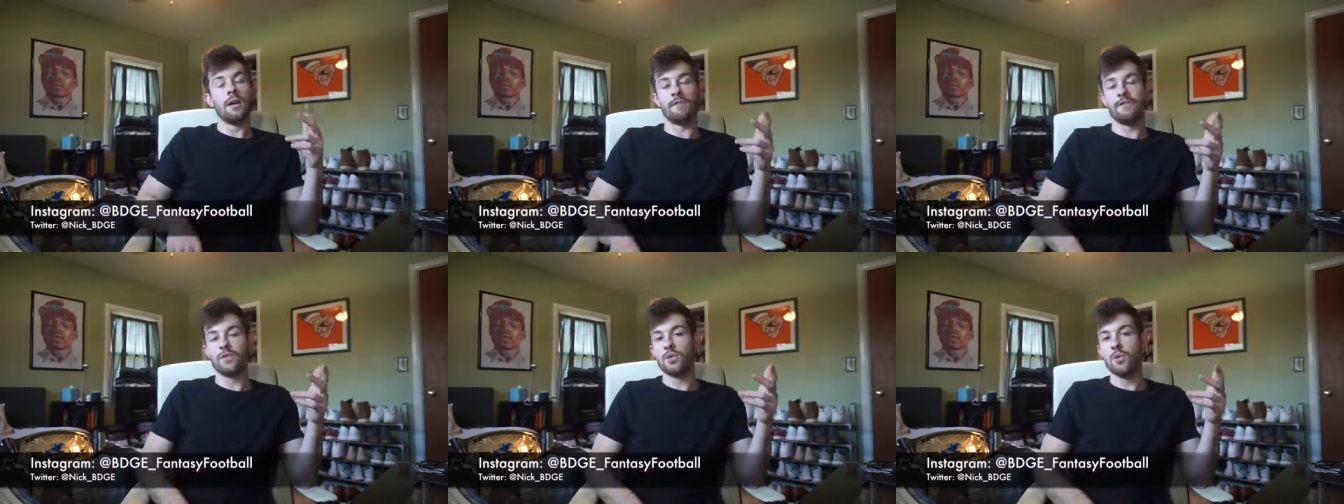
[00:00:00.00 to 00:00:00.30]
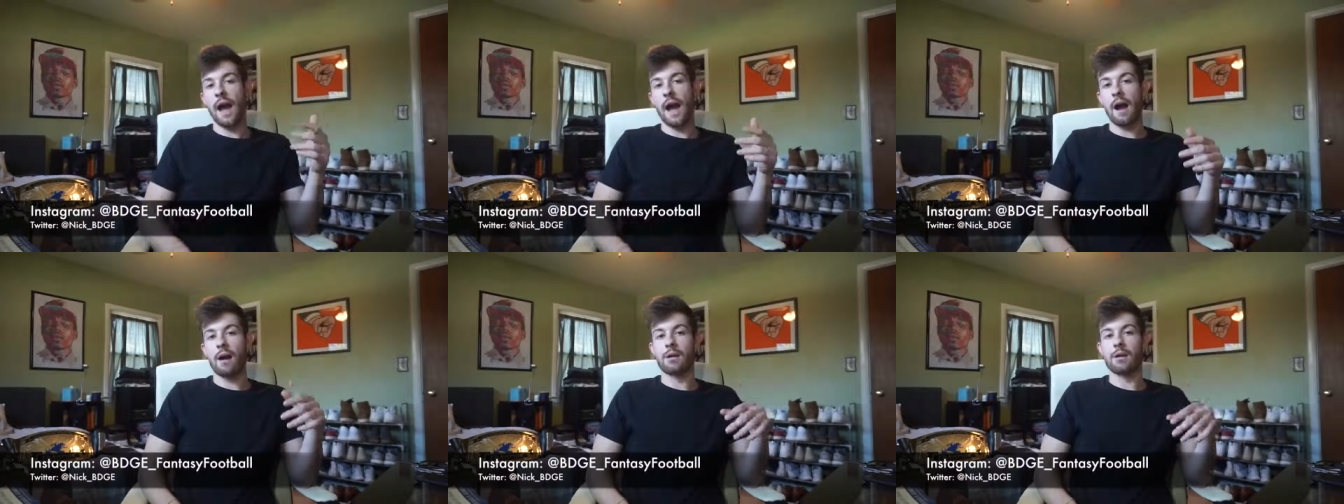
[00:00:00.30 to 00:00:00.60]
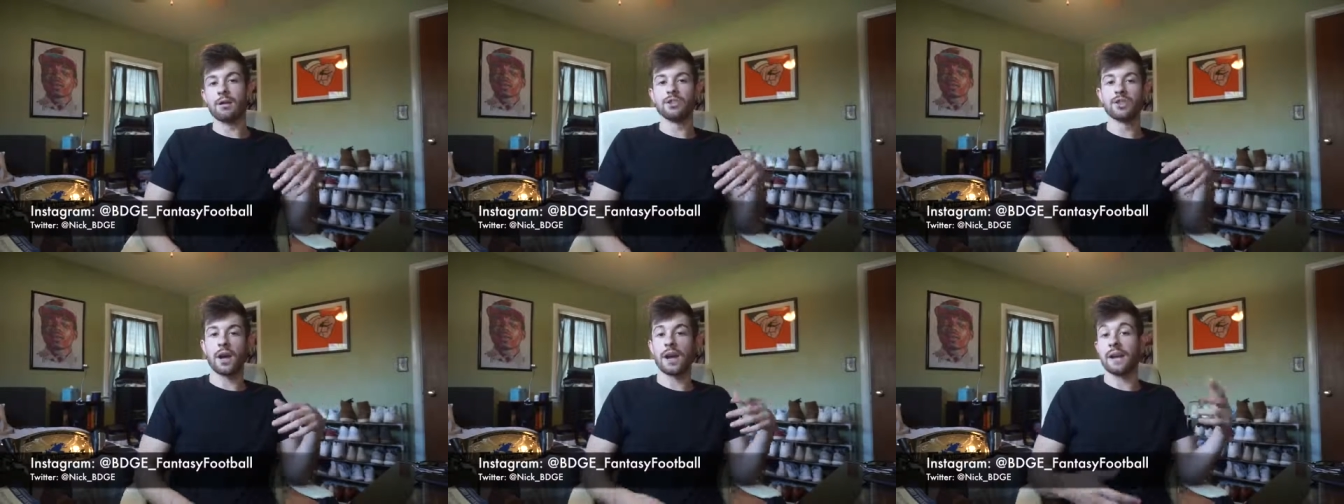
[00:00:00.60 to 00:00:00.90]
a few
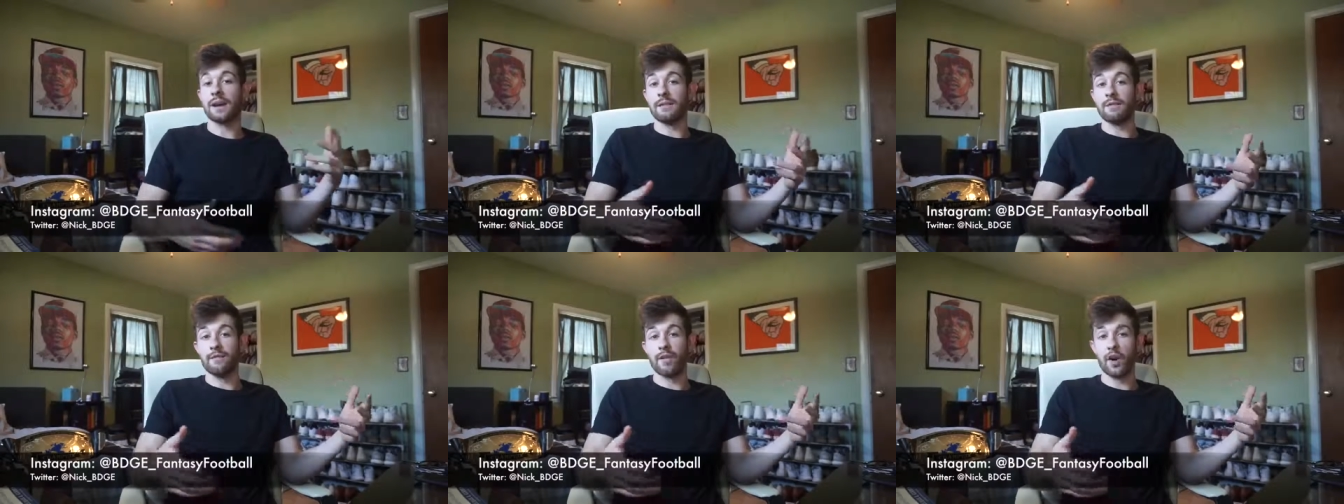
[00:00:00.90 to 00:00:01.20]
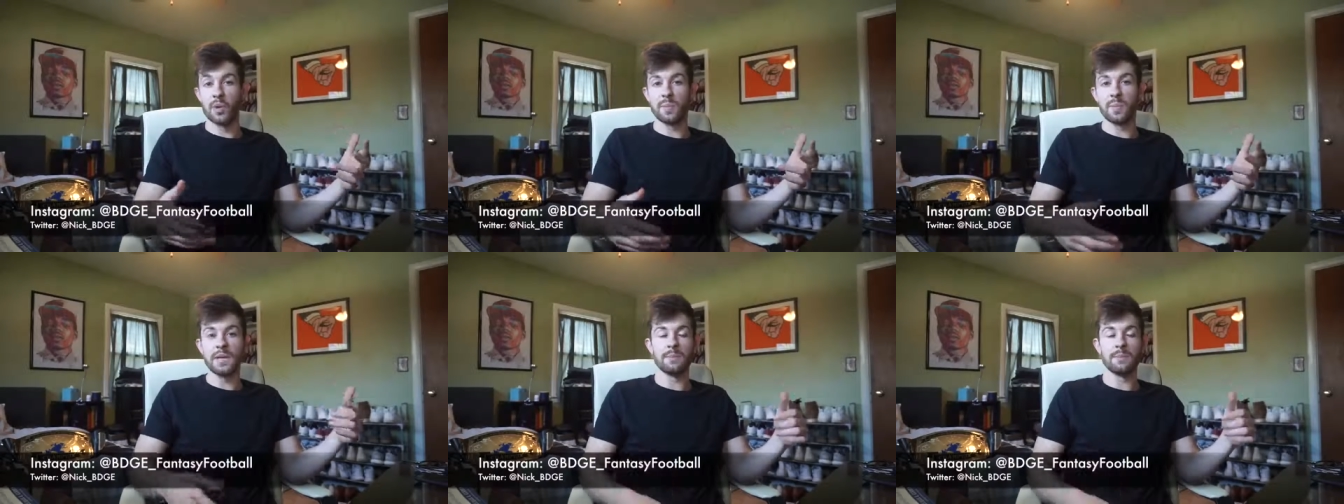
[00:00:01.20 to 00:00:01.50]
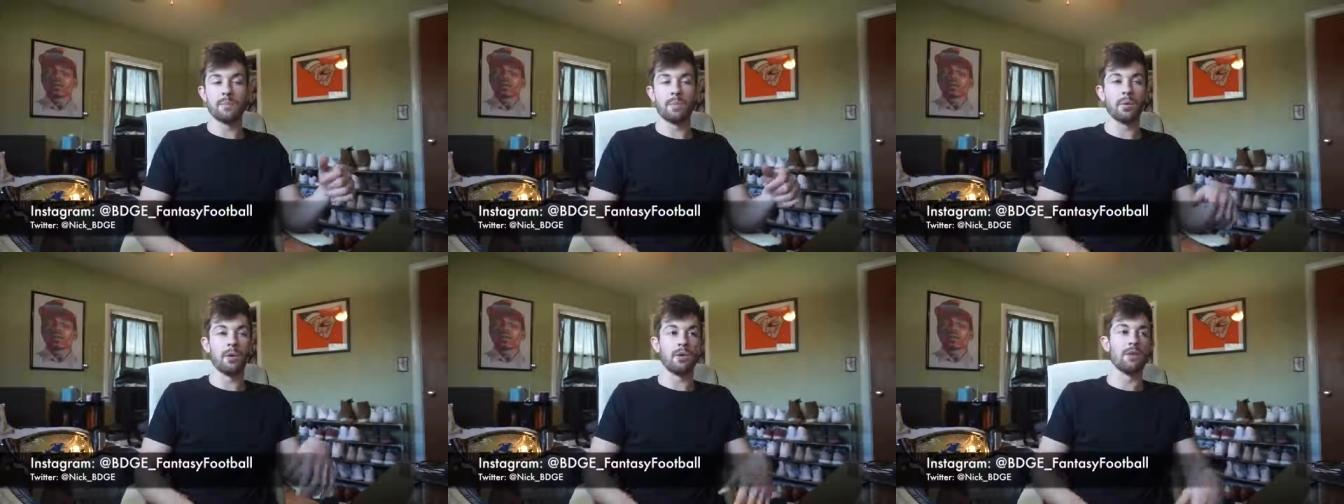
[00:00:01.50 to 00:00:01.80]
hours, try to convert
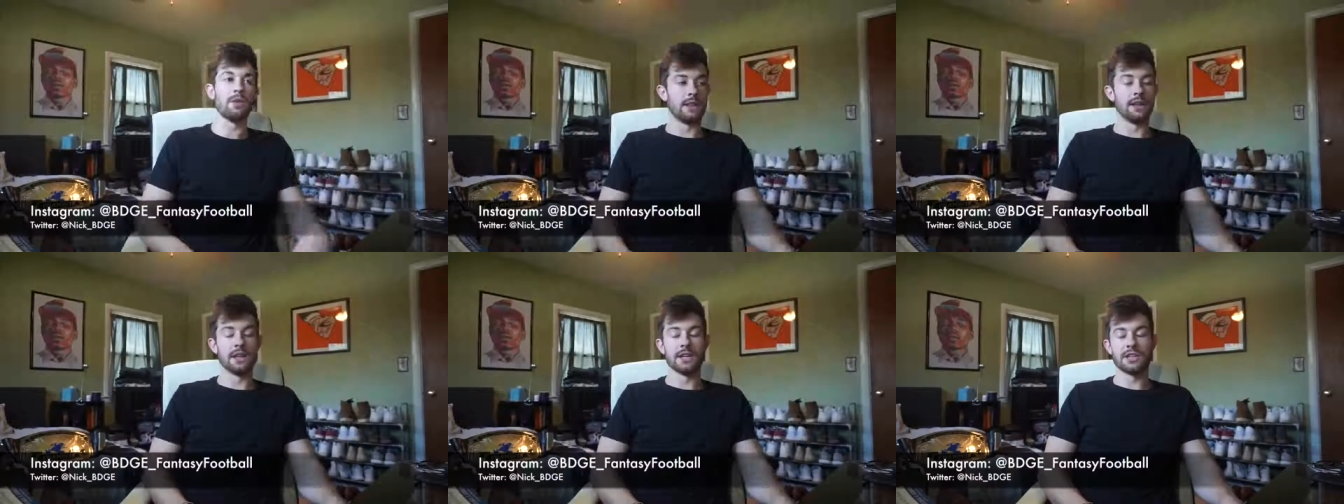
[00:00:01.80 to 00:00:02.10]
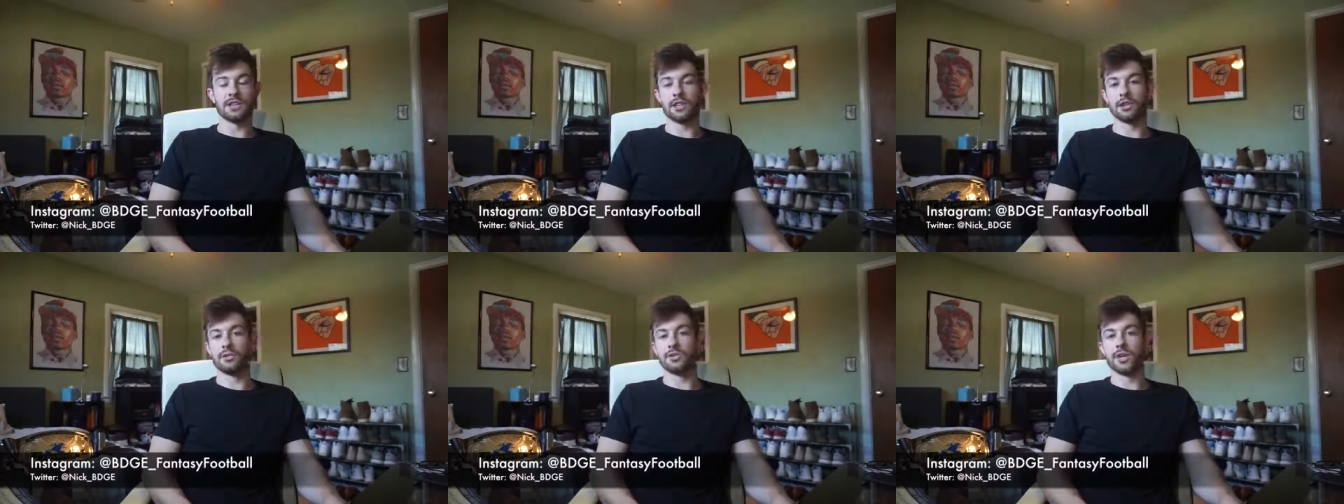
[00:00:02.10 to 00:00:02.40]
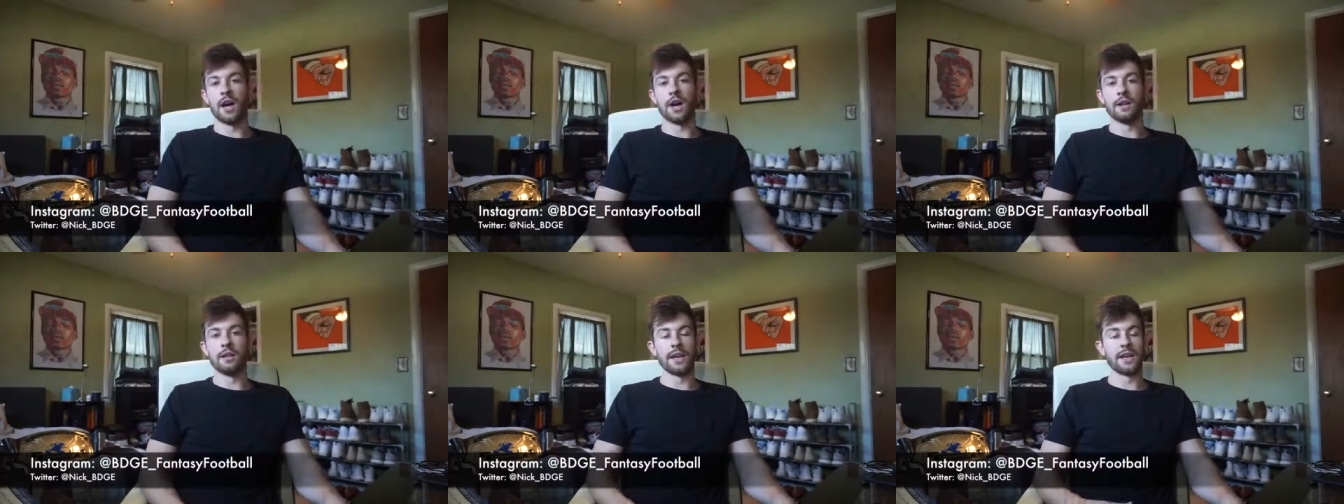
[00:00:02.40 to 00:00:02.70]
people. The list goes on.